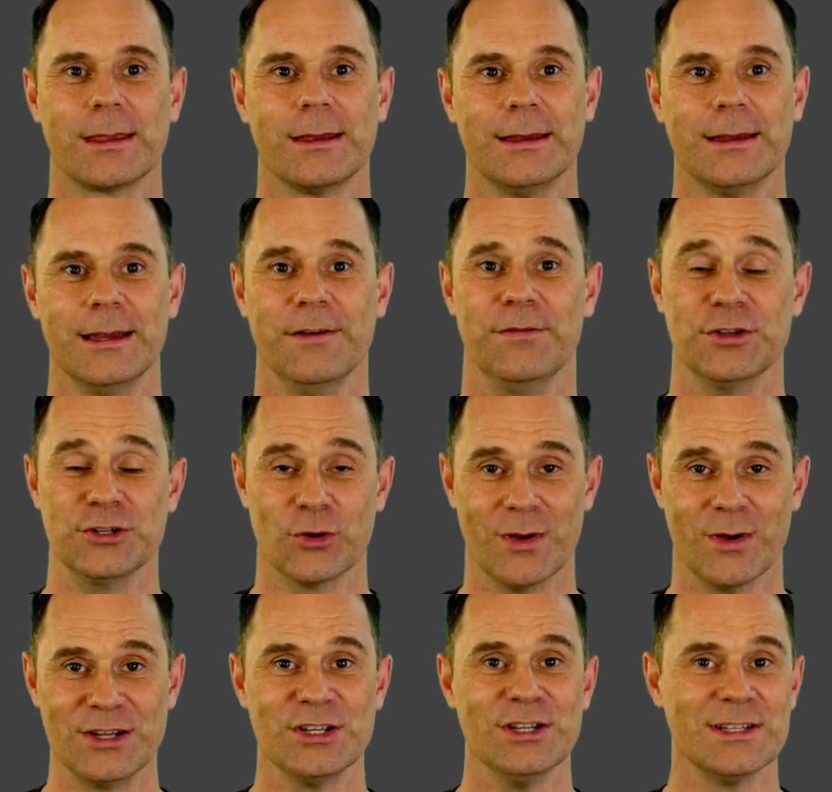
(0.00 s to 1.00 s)
If the
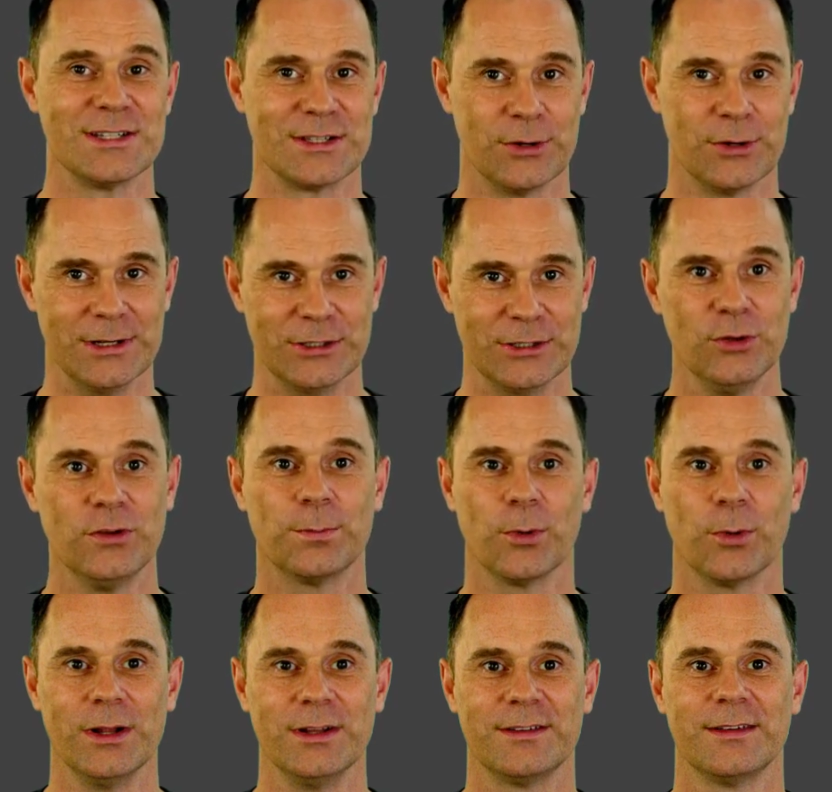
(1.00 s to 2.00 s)
duration is 32
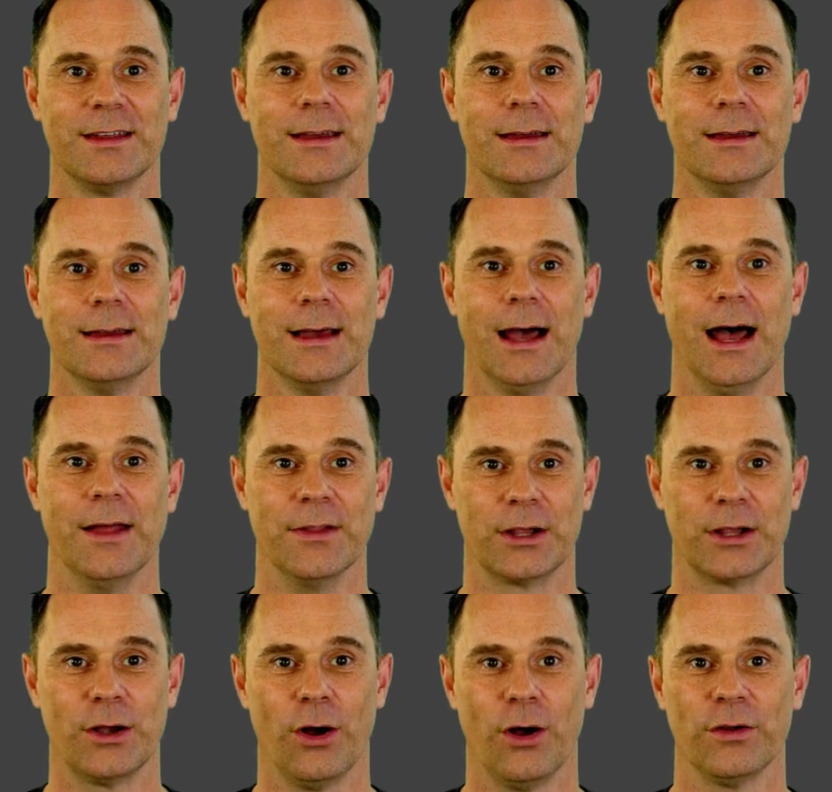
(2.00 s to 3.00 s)
sprints and the
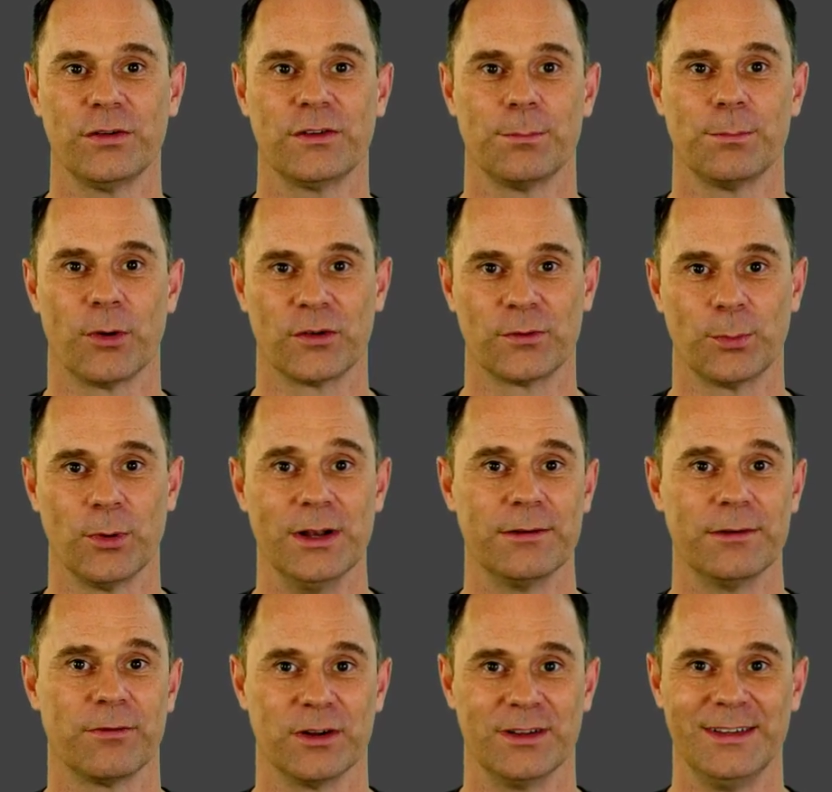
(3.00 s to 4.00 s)
cost per sprint
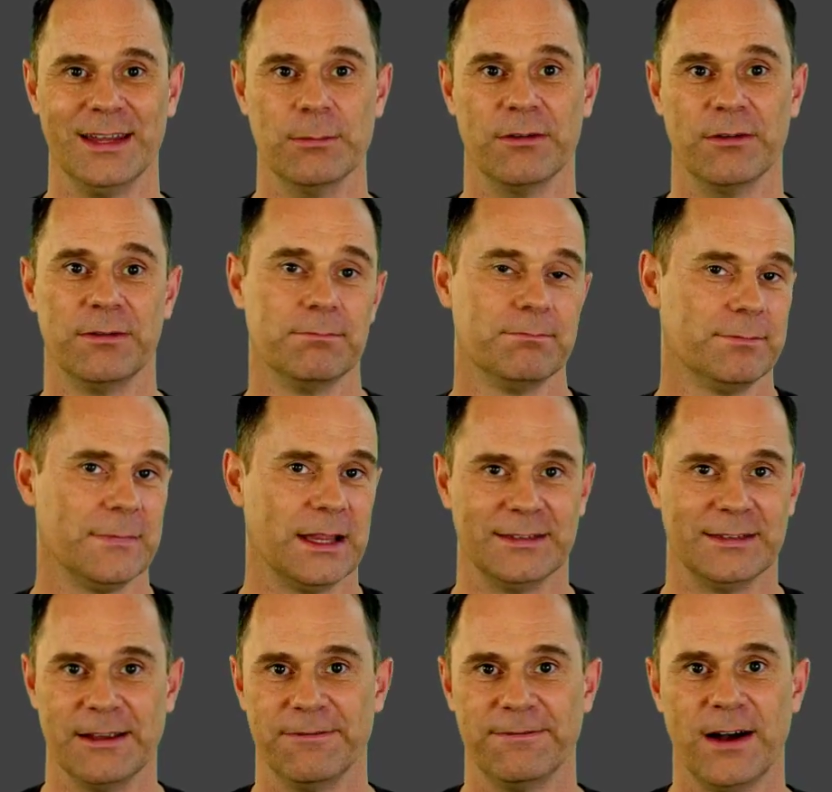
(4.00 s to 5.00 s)
for a team of, let's
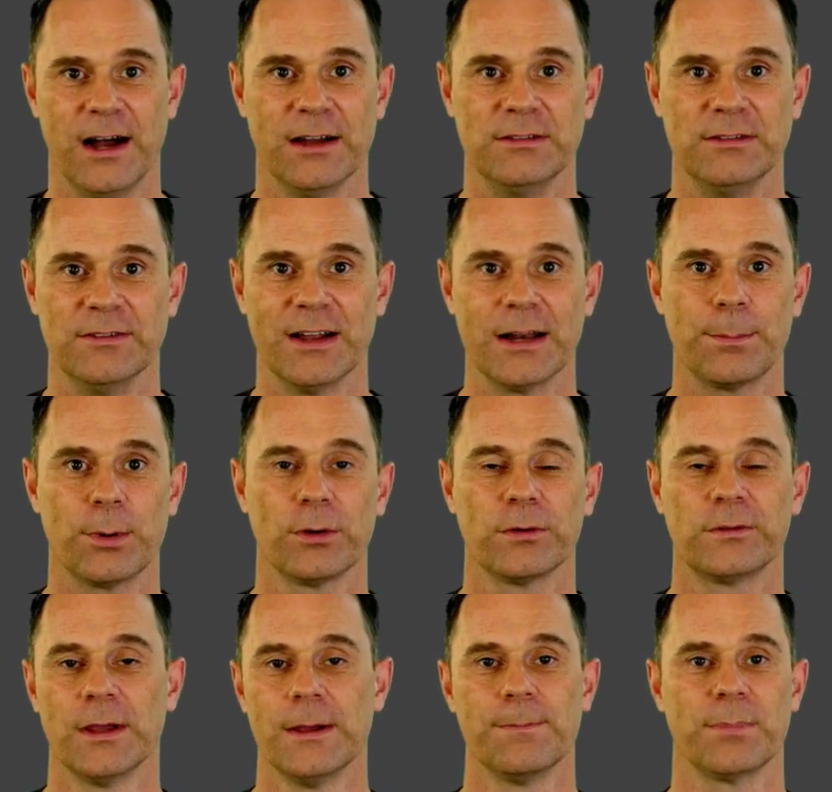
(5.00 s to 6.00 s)
say, 5 developers
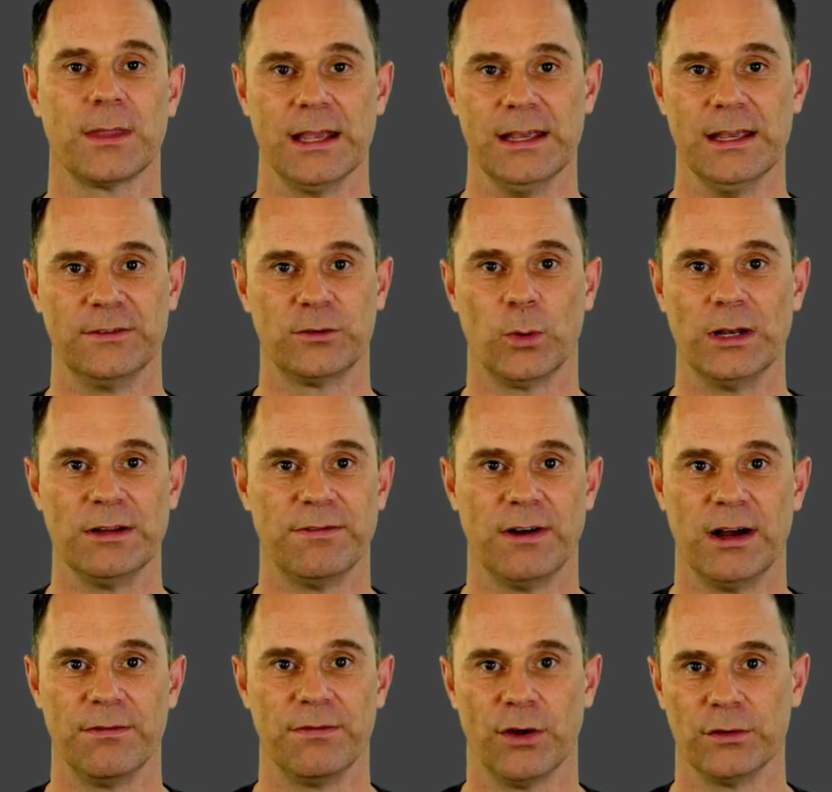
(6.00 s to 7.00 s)
is
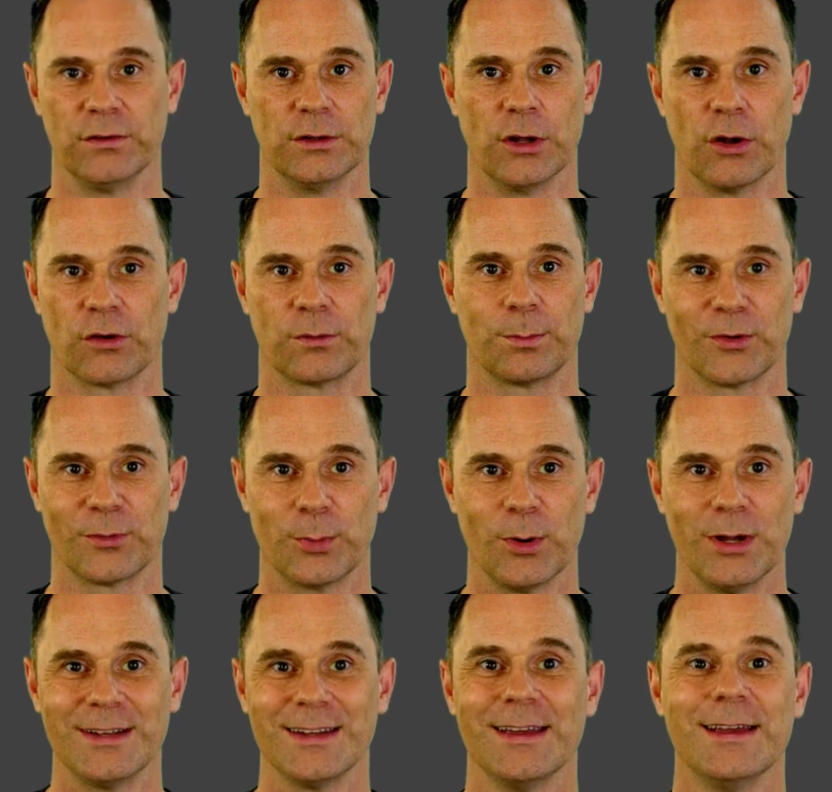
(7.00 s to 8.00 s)
$25,000 per
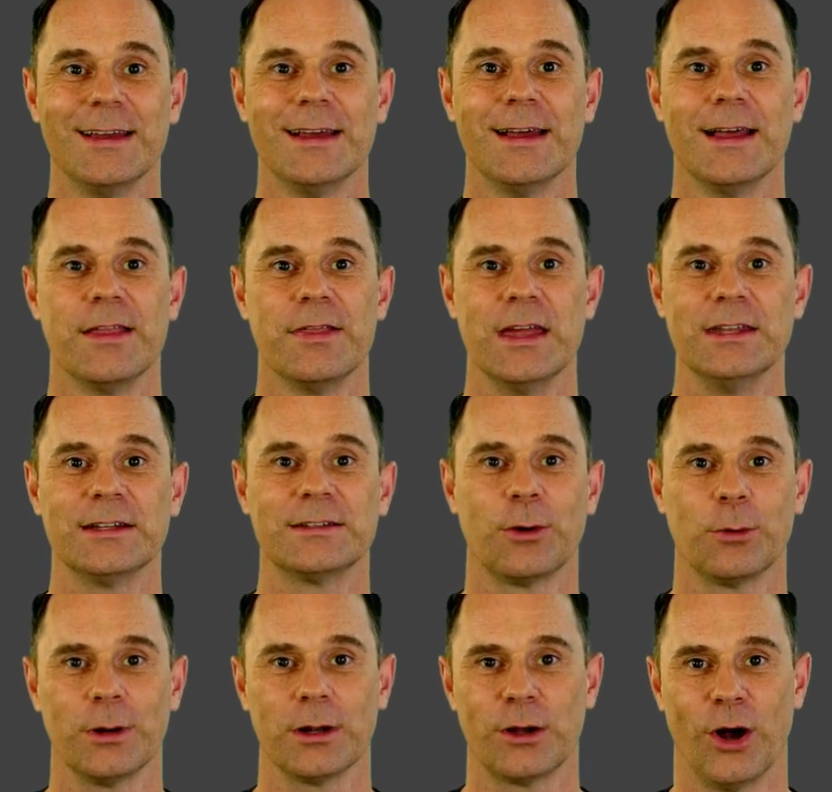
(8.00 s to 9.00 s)
sprint, then the
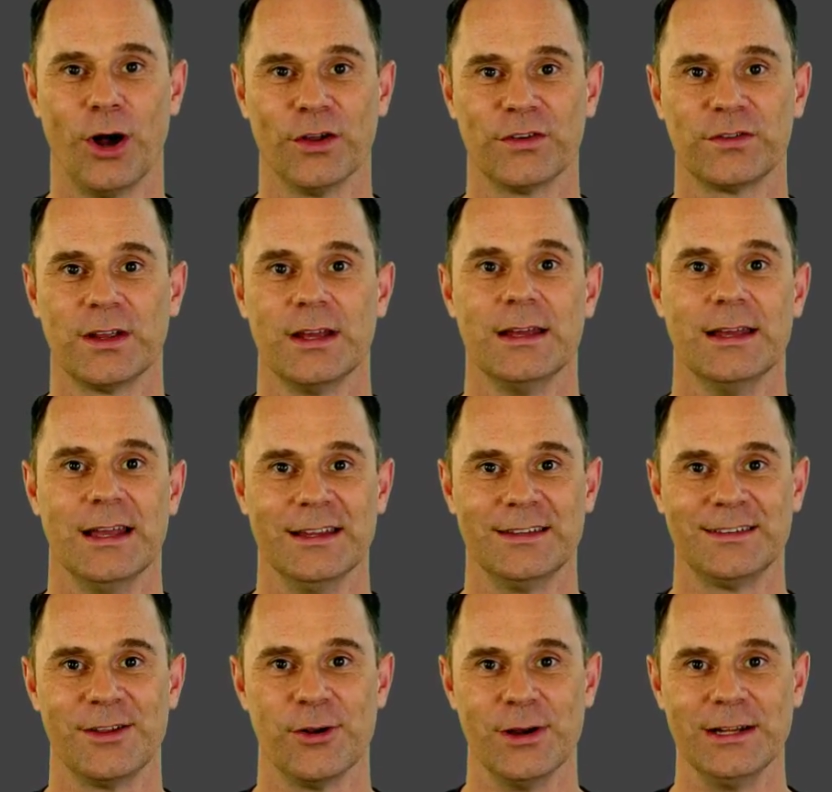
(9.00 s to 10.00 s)
total cost is
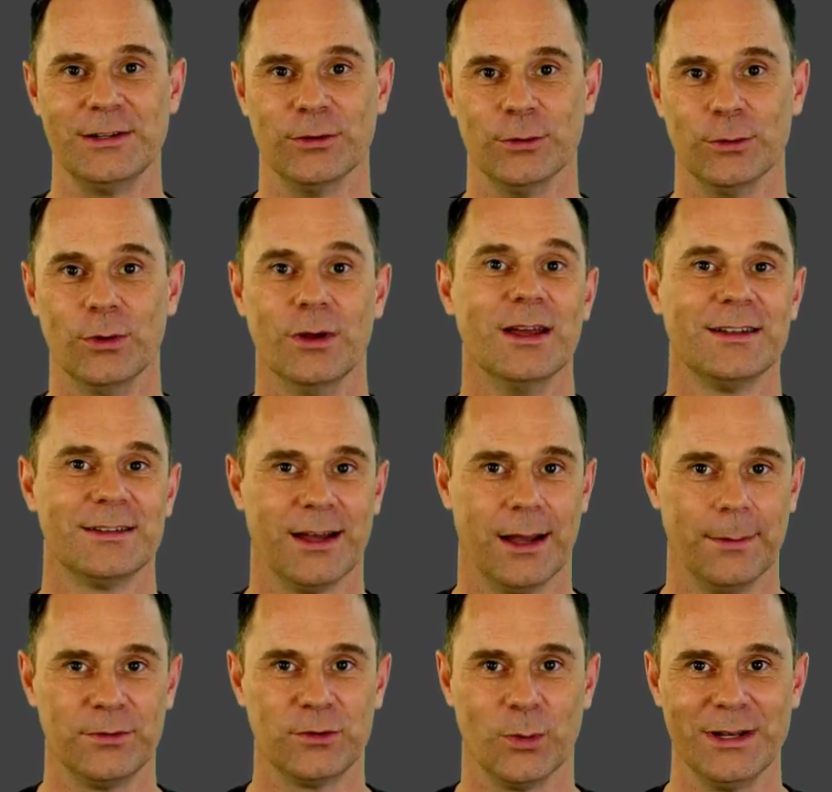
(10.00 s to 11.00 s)
32
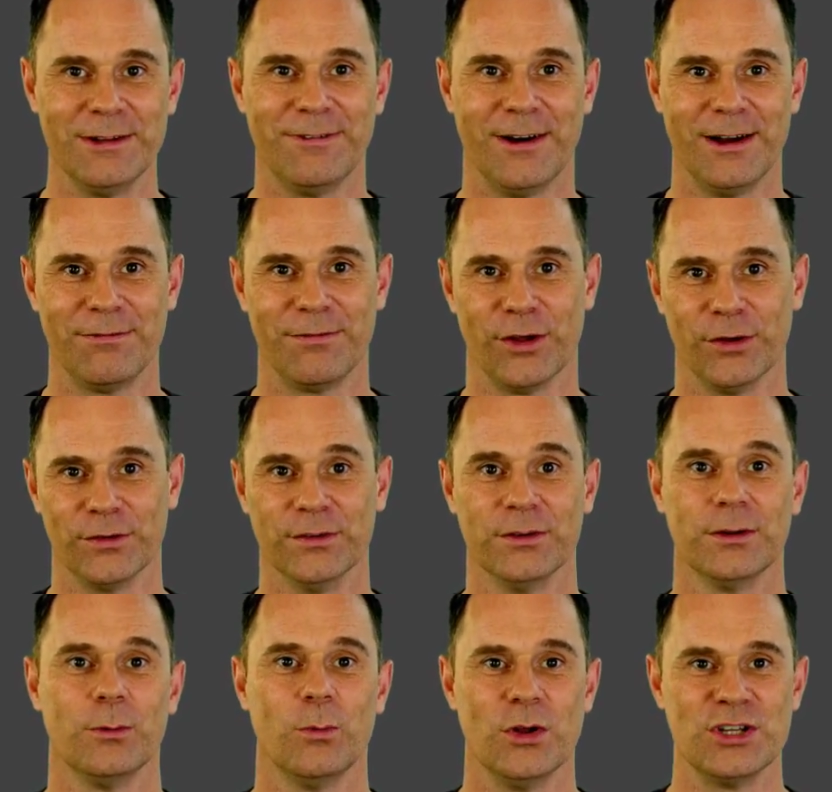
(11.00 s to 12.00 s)
times 25,000,
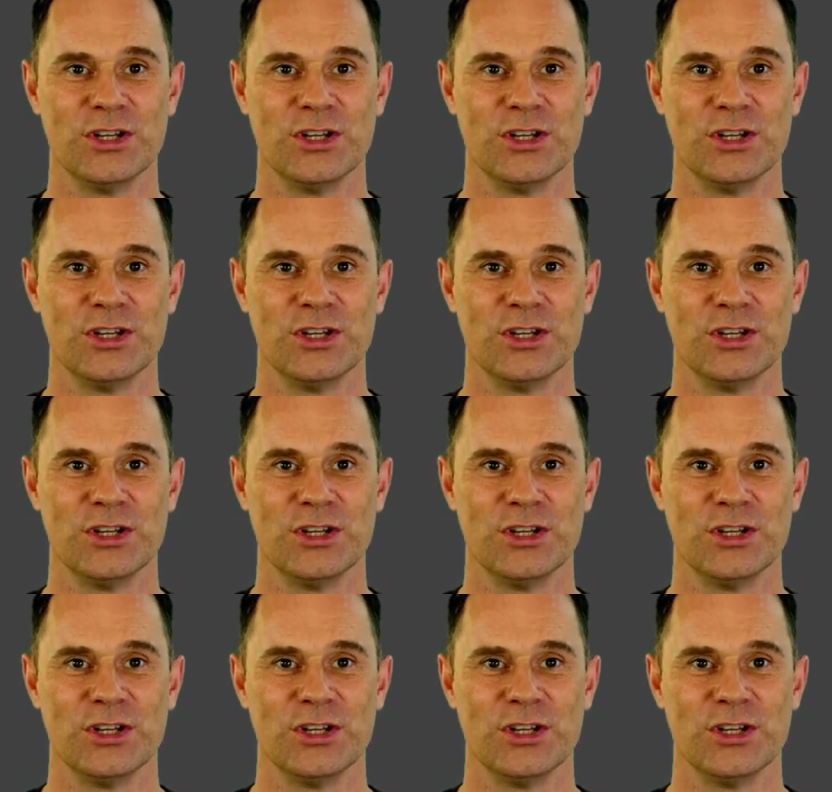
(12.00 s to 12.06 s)
which is